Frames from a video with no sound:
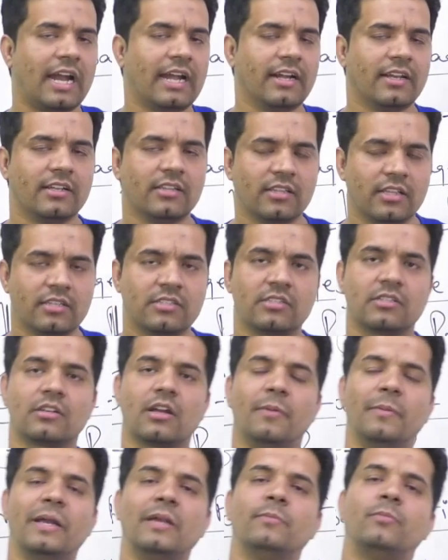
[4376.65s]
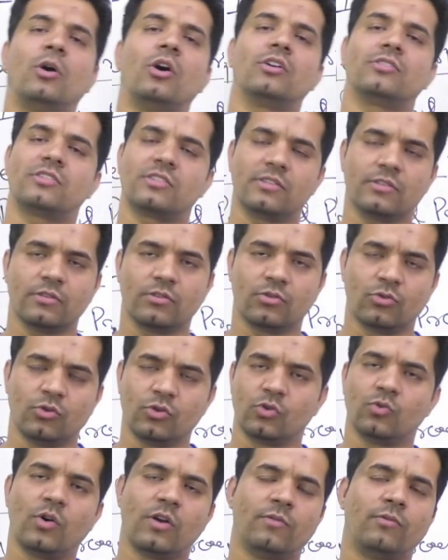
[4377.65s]
write in the comment box,
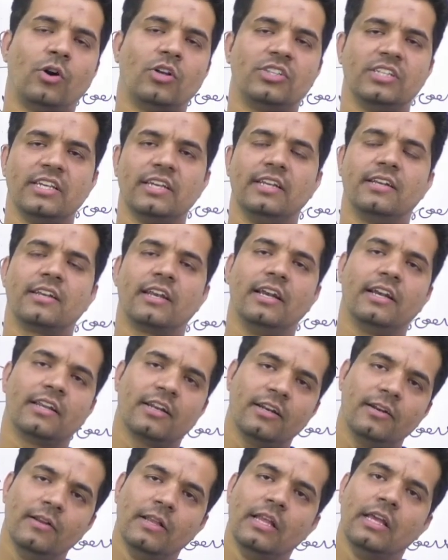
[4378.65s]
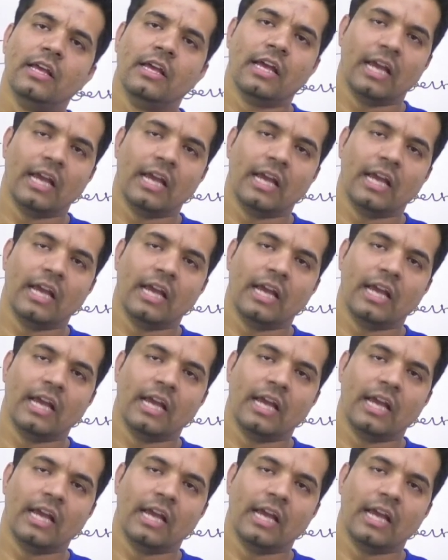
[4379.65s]
those who are watching it later.